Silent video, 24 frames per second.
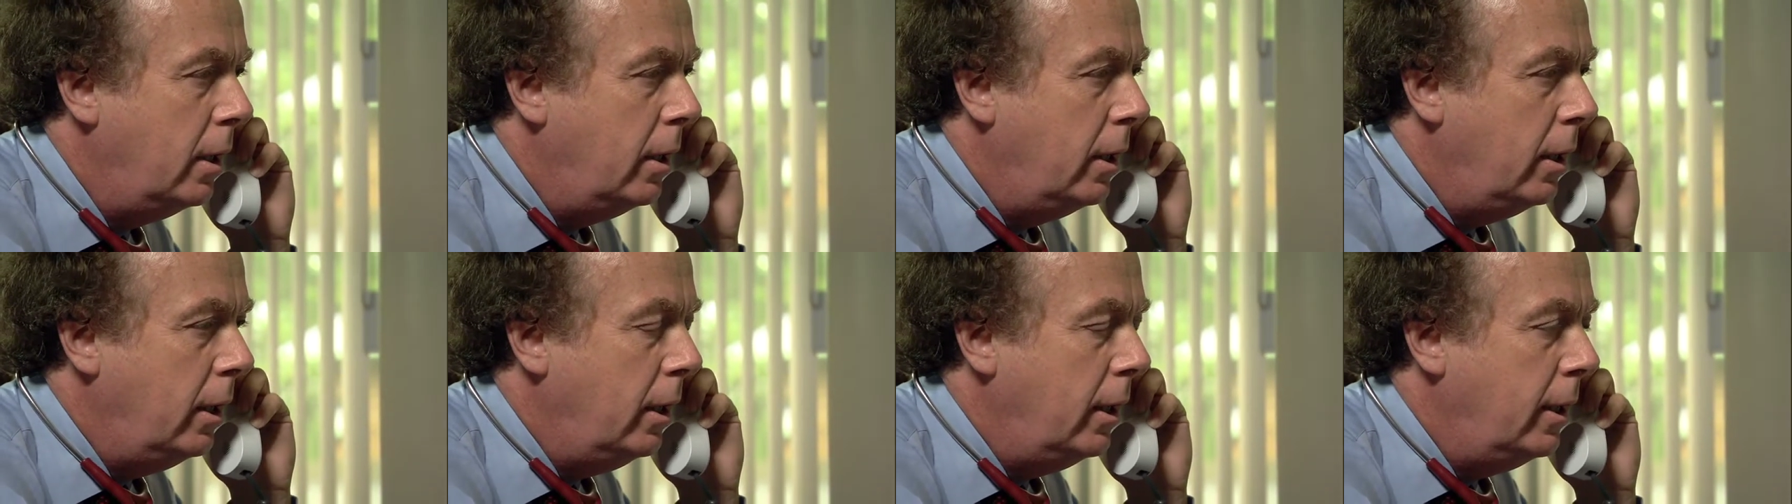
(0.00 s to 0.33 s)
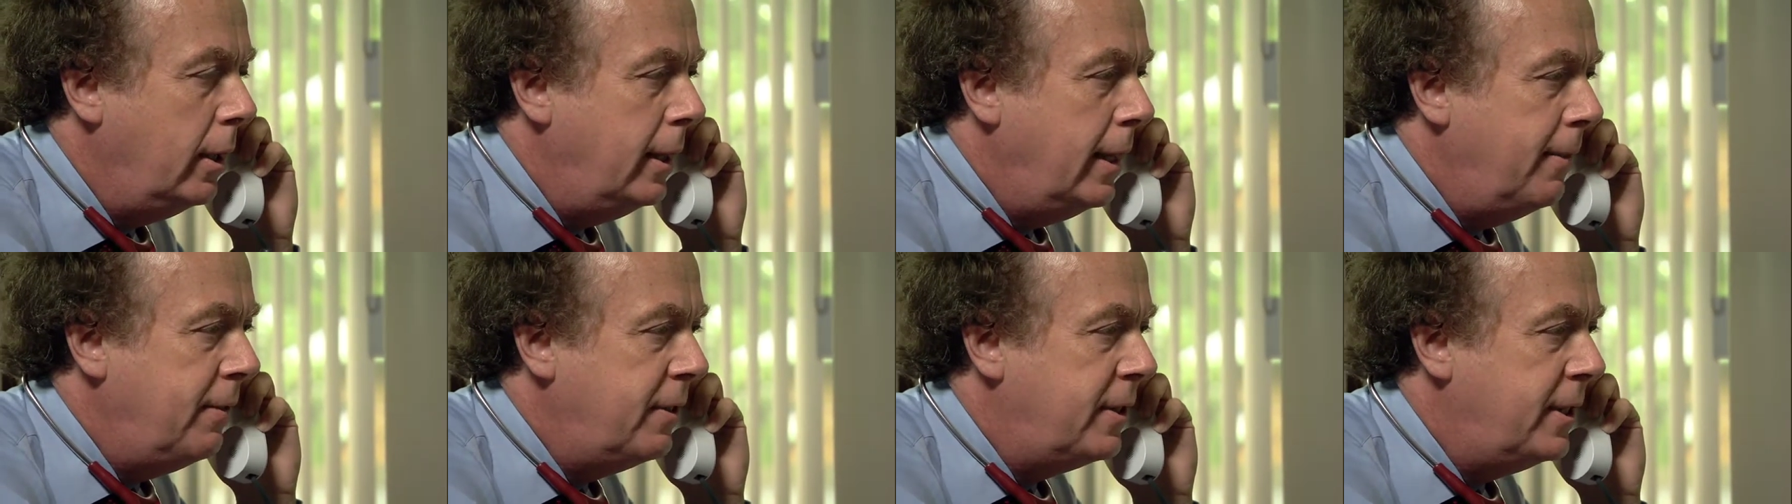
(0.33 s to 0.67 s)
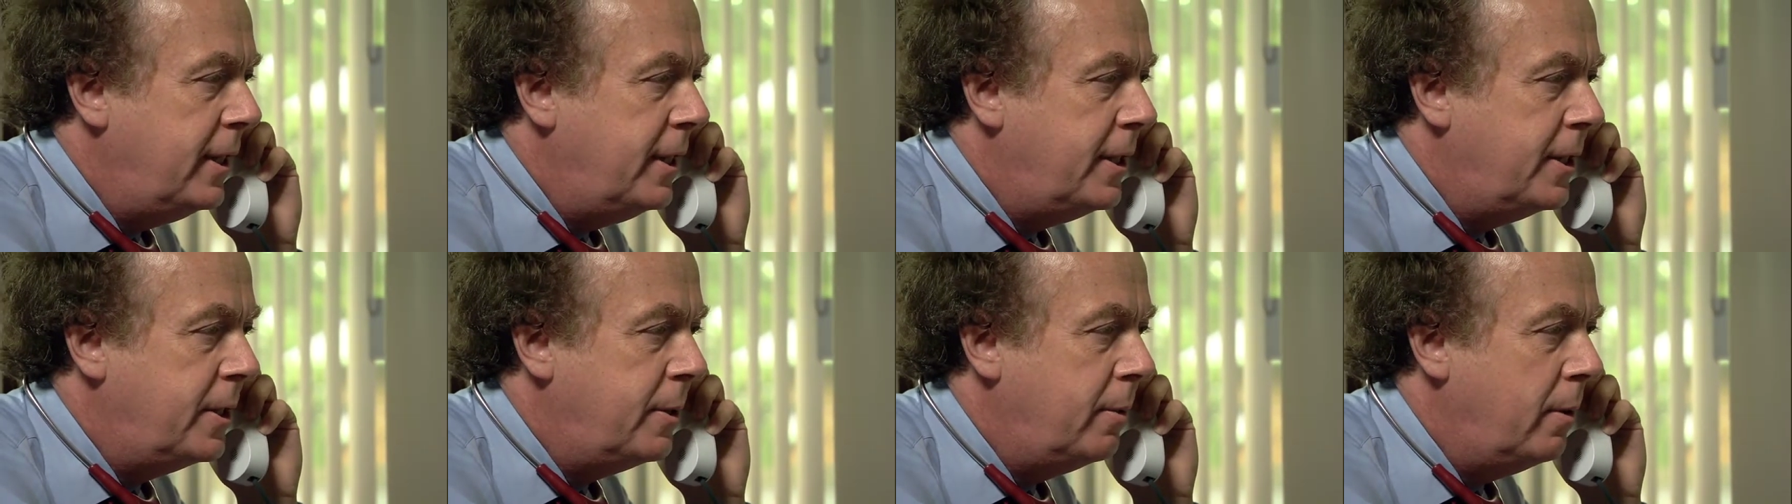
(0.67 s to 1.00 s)
Yeah, it never
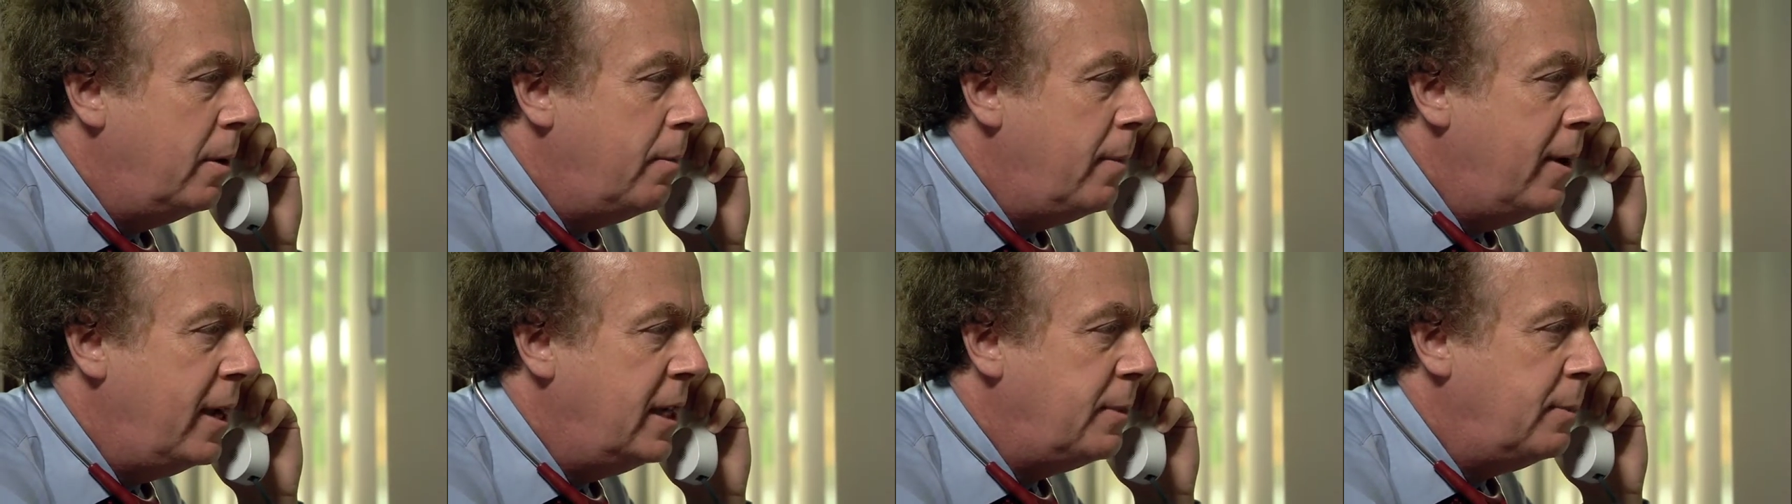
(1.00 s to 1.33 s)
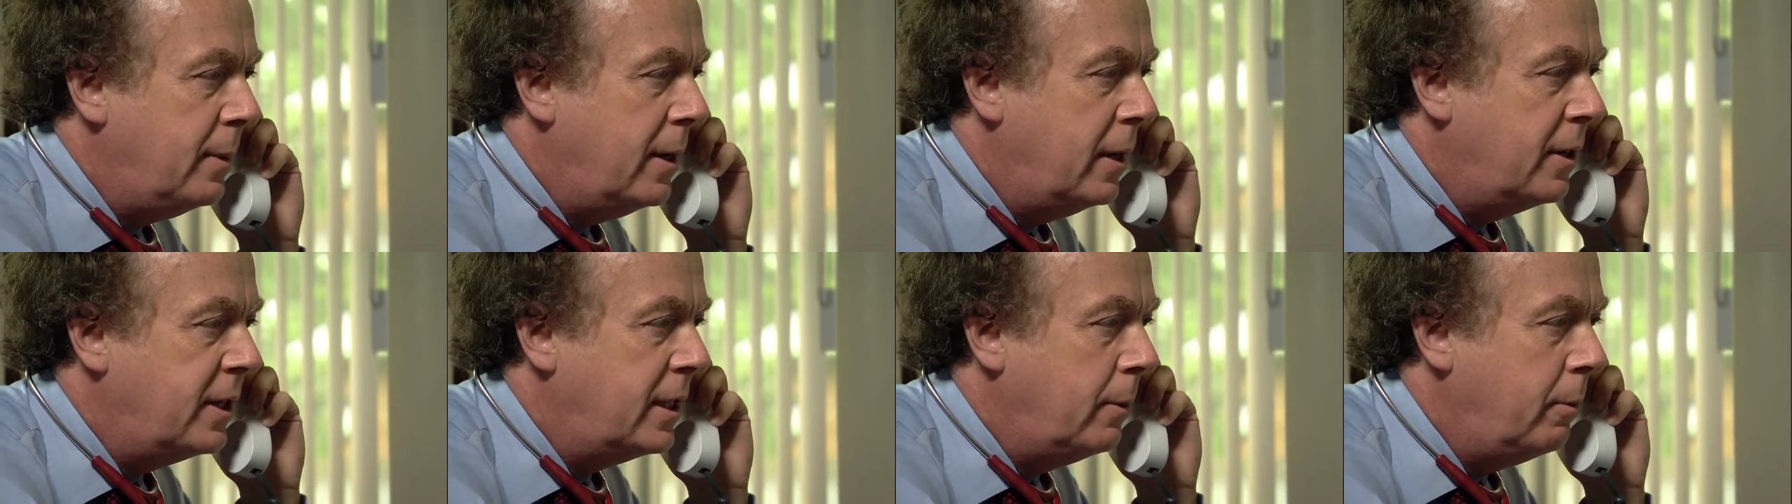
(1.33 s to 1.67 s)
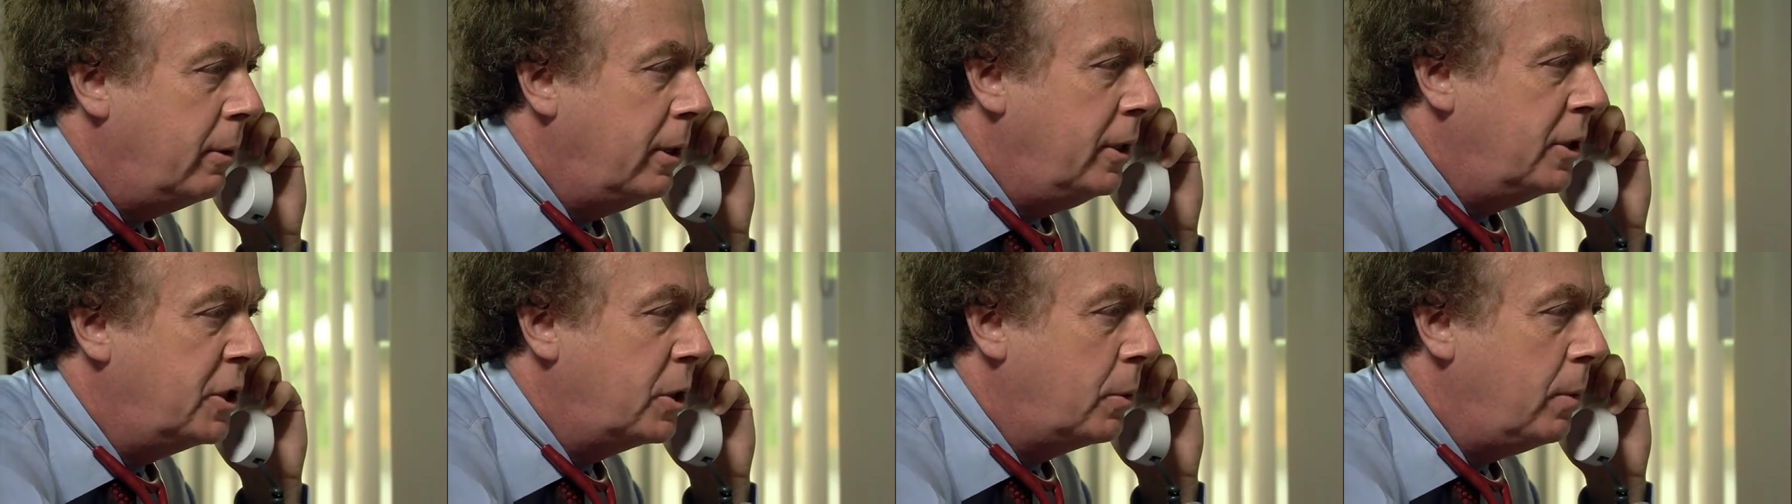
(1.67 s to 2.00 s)
ceases to amaze me how someone
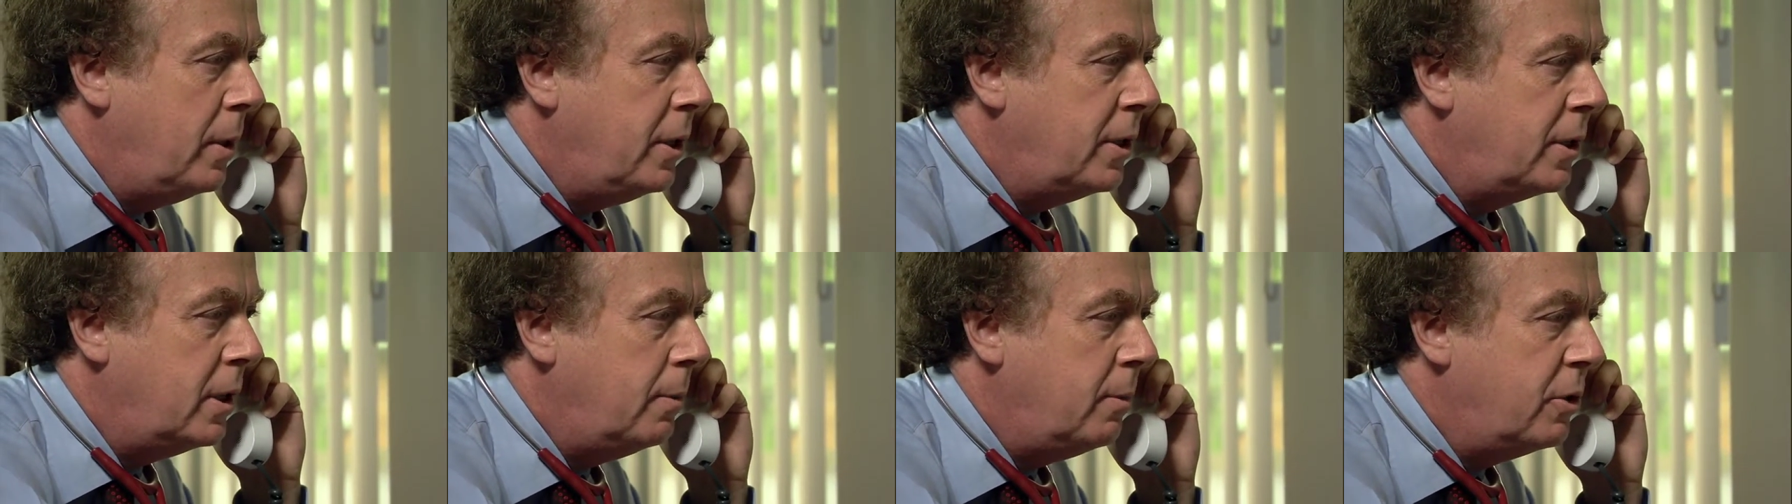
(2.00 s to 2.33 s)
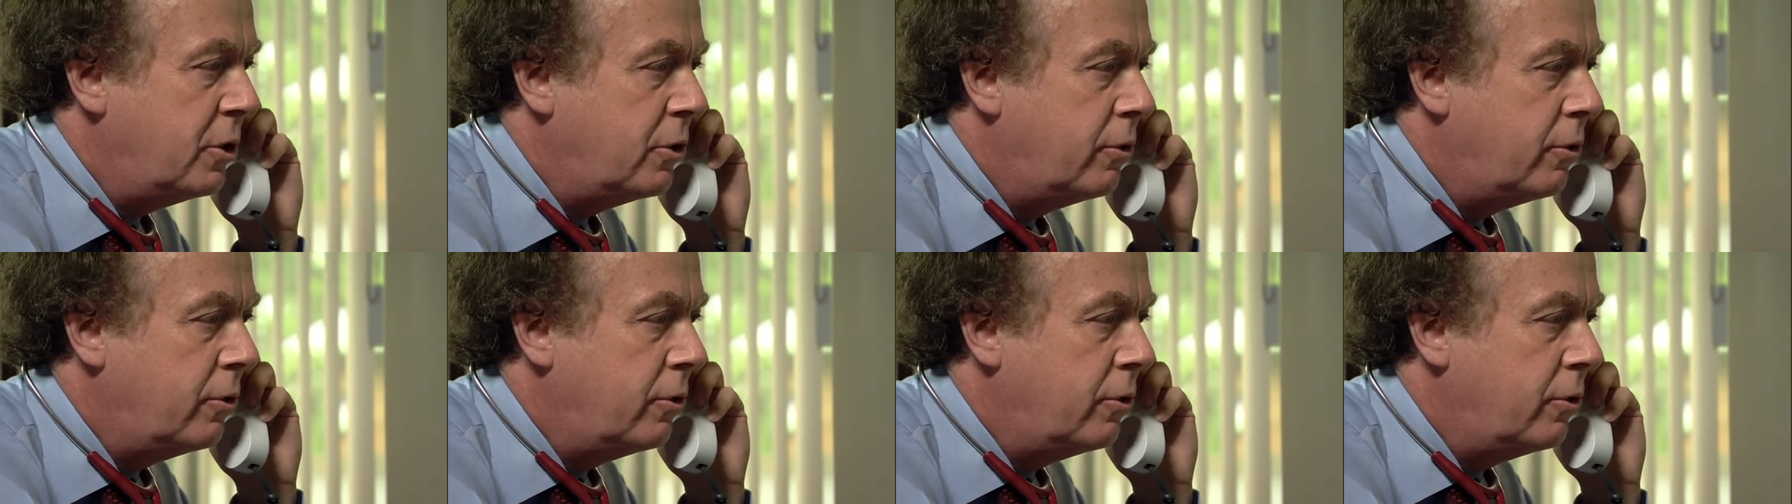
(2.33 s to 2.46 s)
can squeeze so much